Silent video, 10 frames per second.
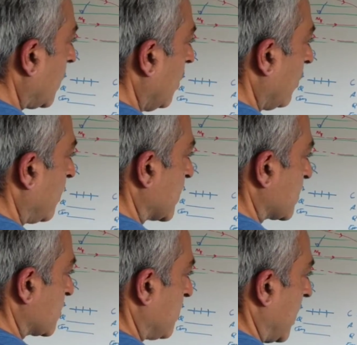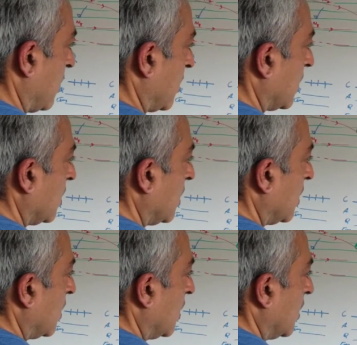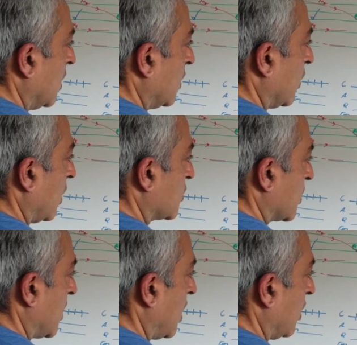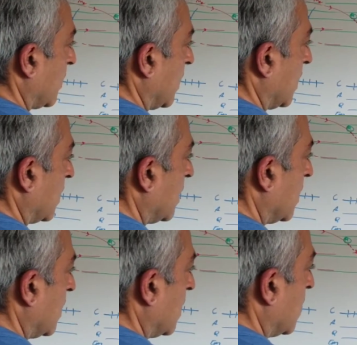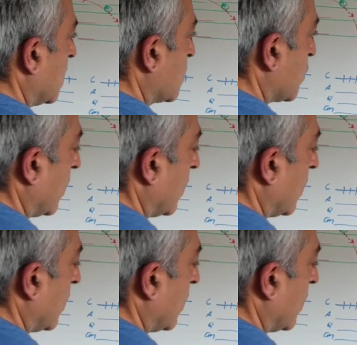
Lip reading: of presence, power, knowledge, and harmony. So